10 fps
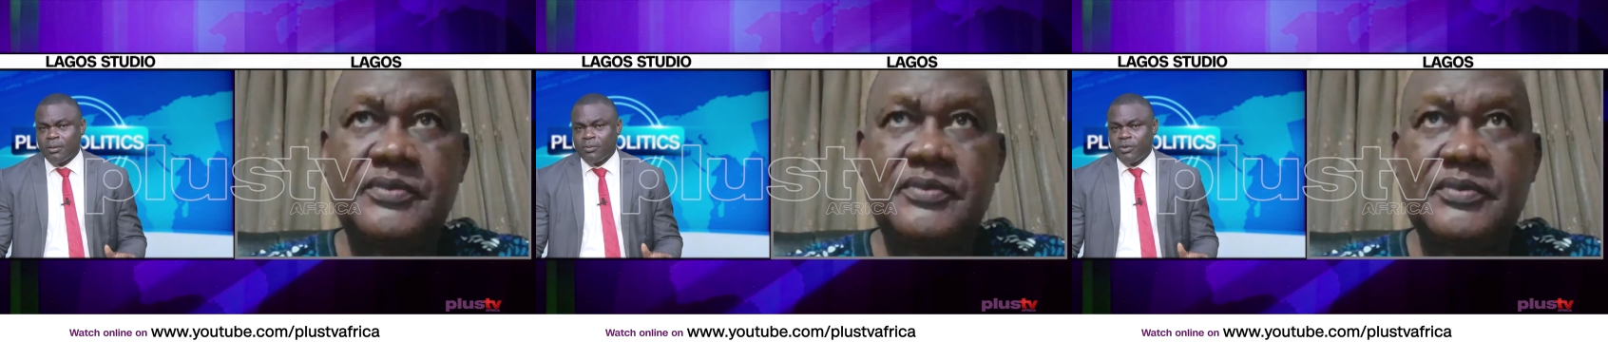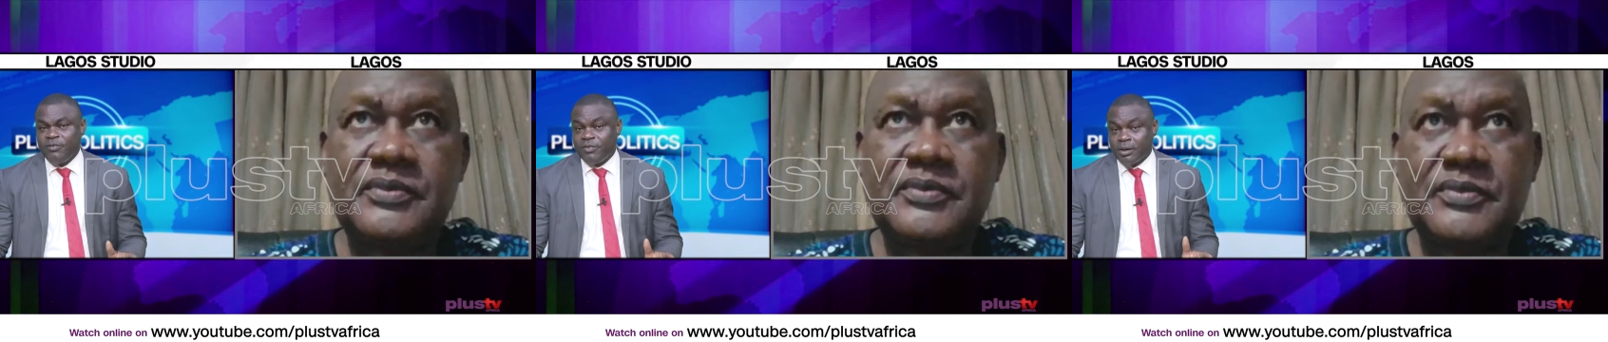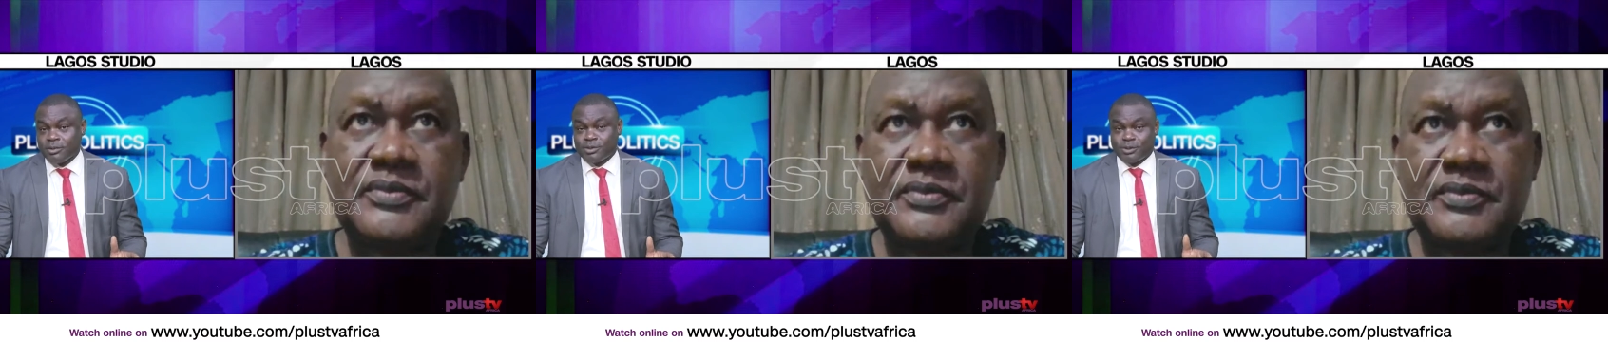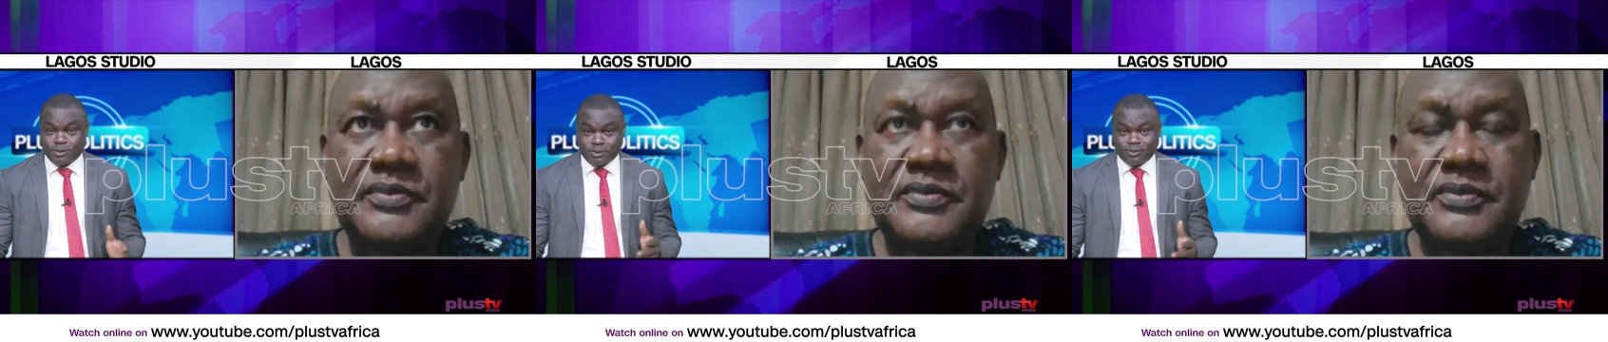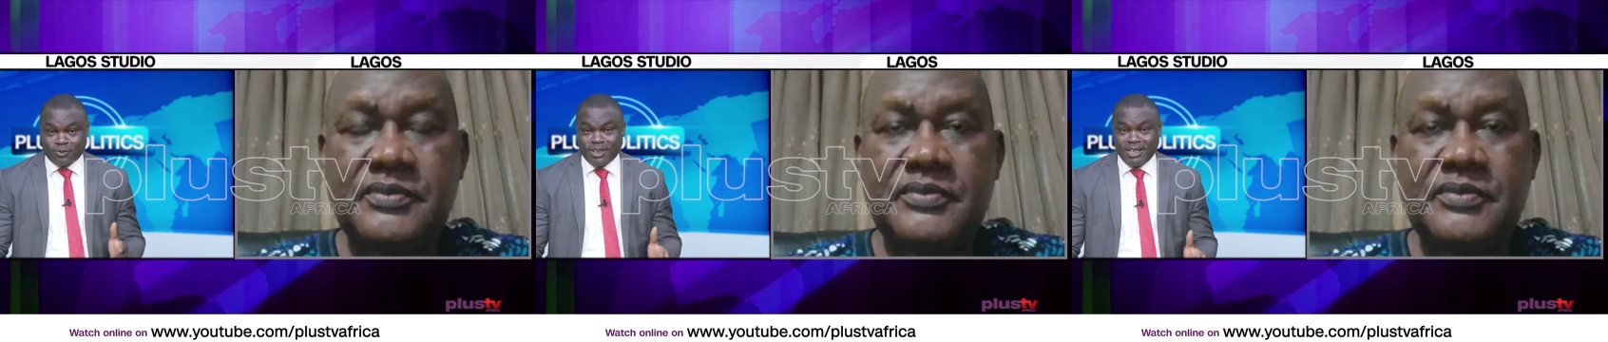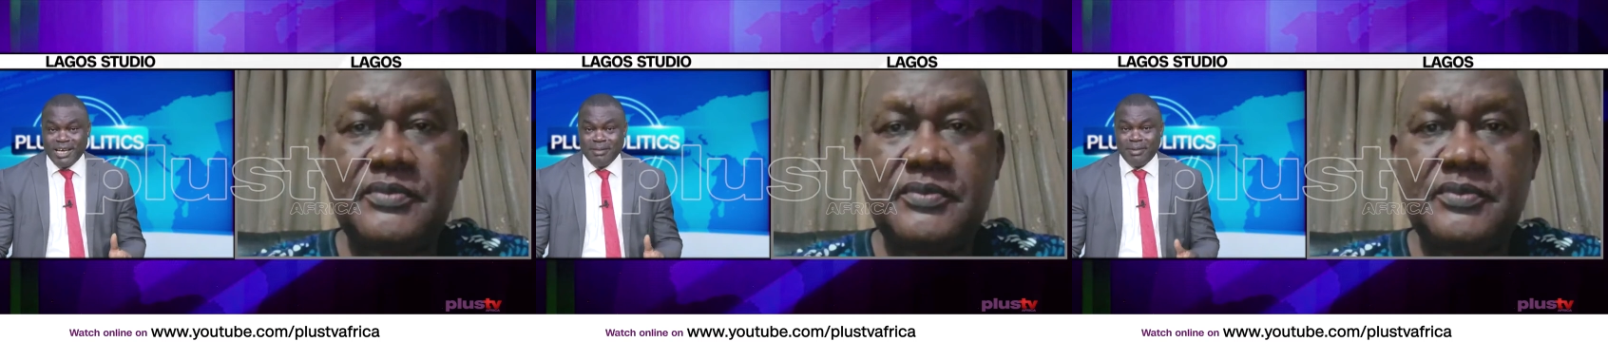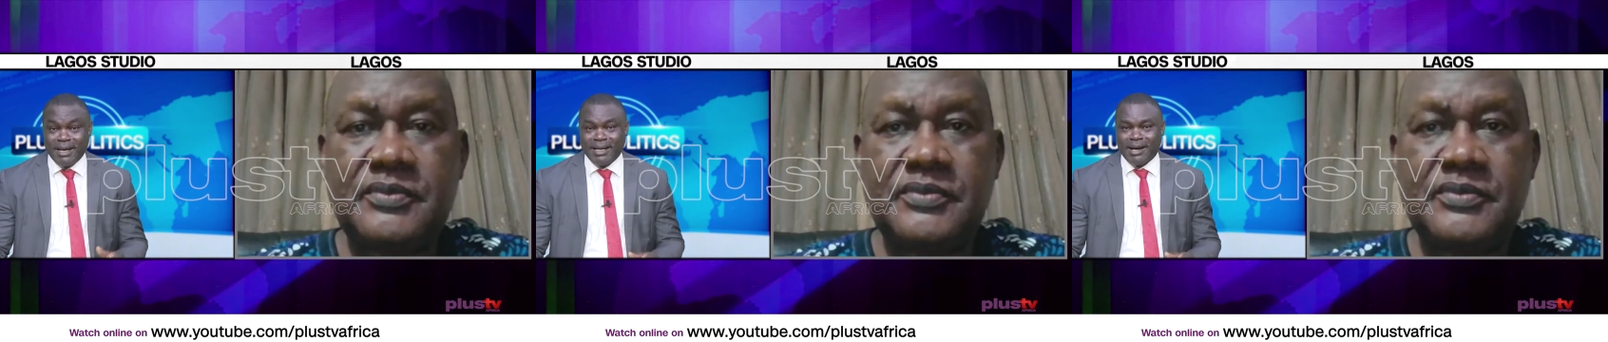Speaker 1: the
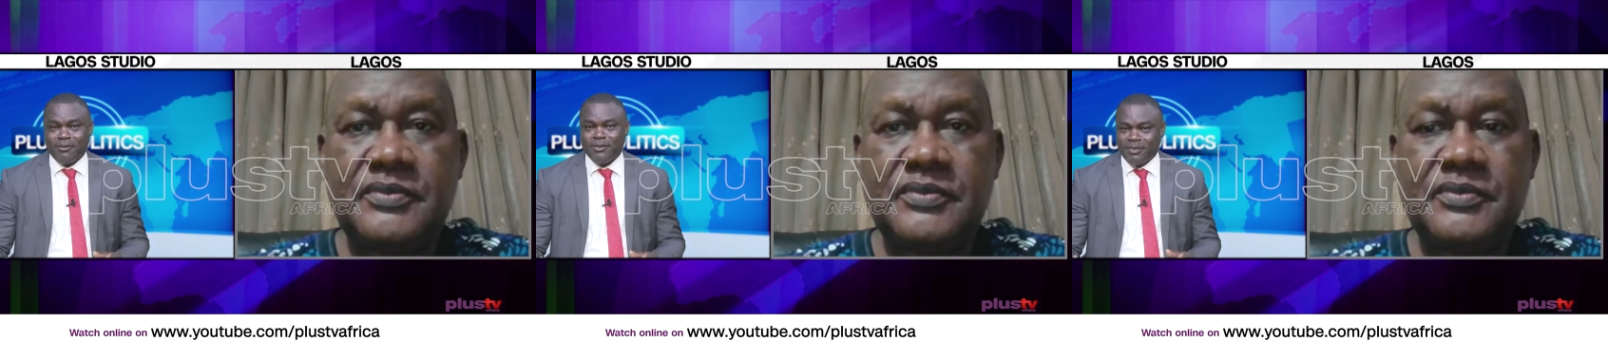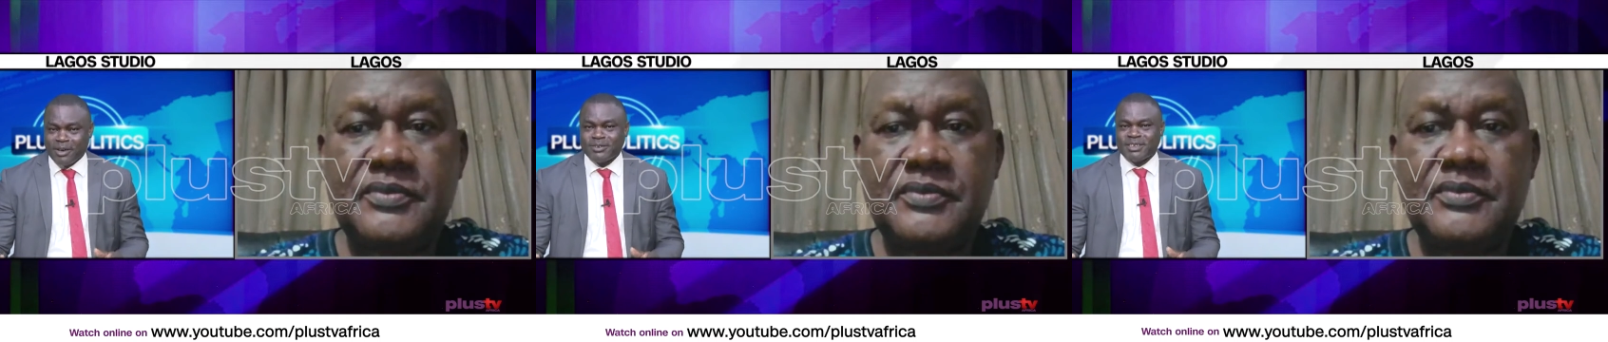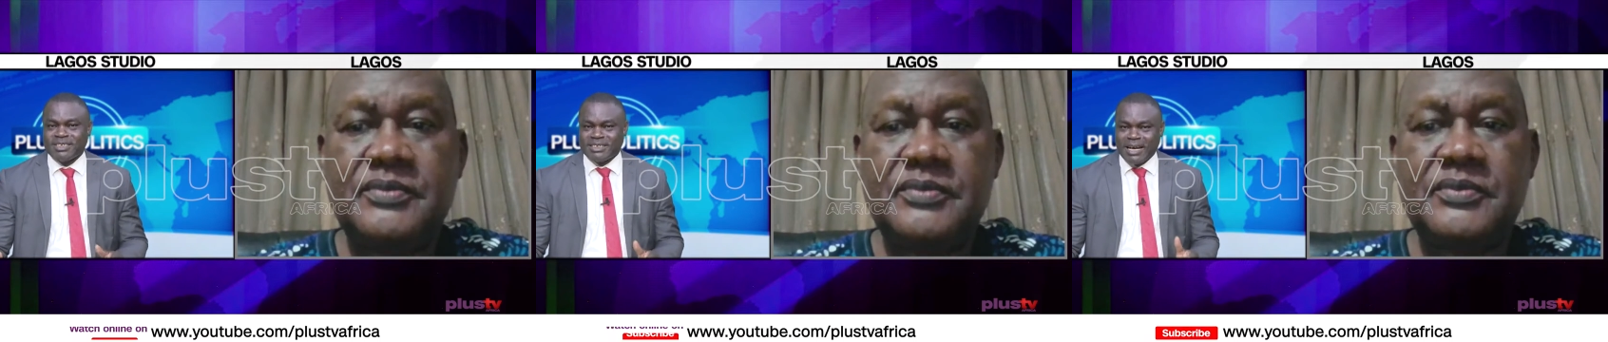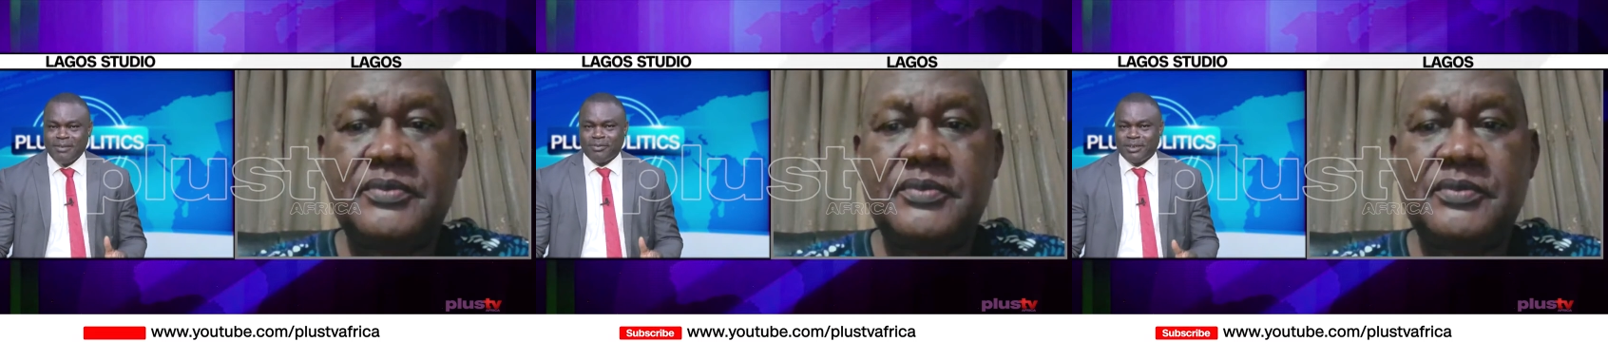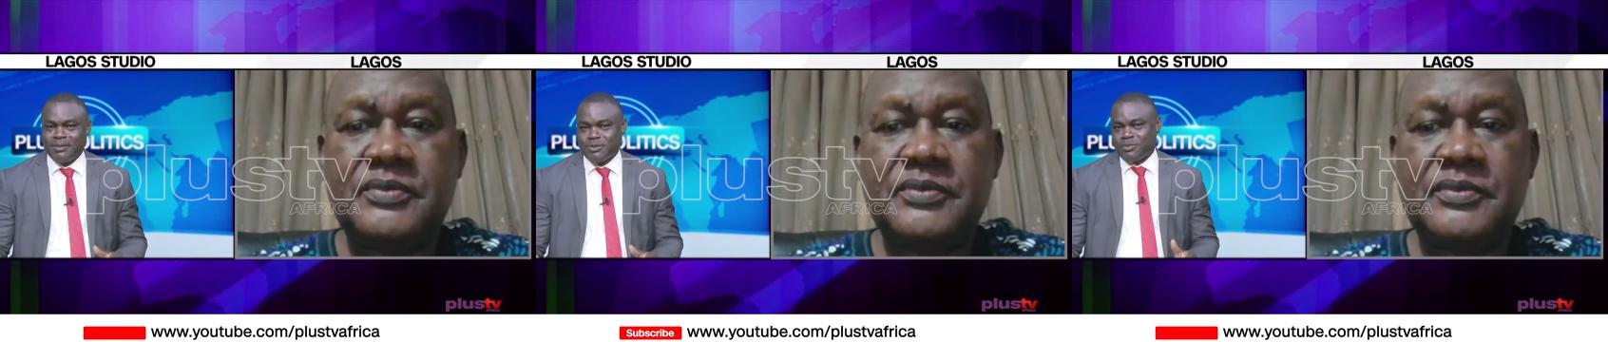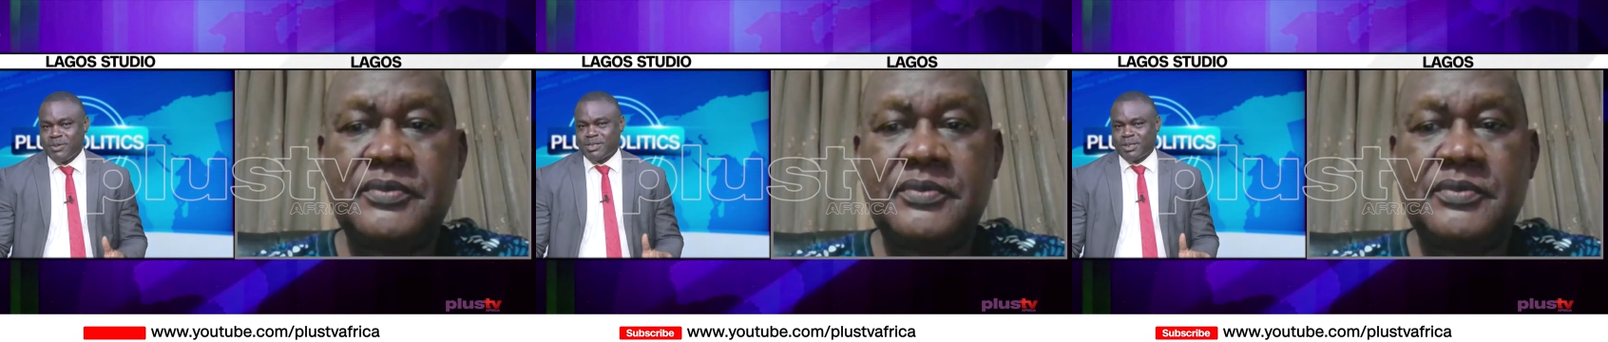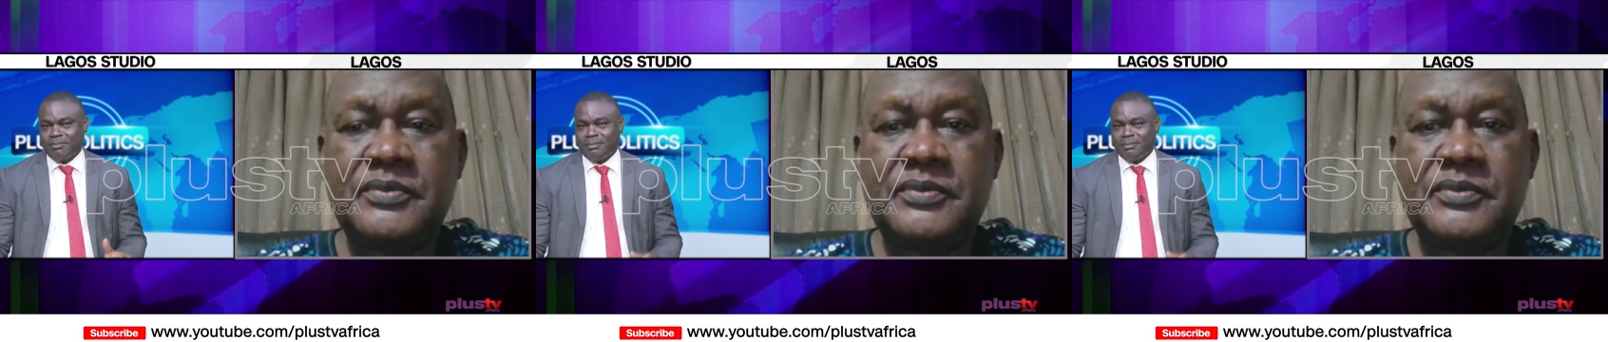laymen now, we felt it's time for them to make some